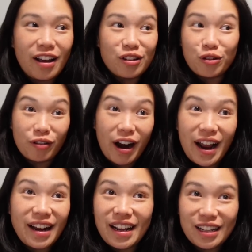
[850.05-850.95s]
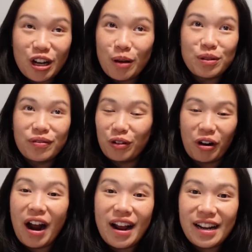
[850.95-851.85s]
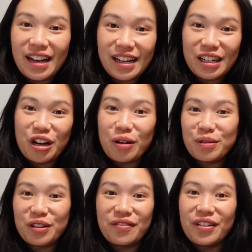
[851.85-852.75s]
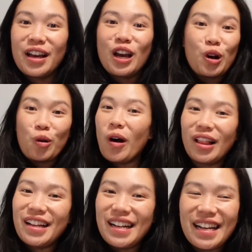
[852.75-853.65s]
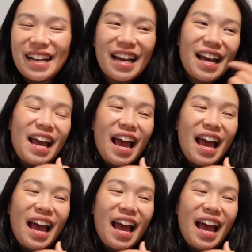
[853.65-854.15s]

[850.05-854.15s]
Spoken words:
it's great in terms of variety, in terms of quality.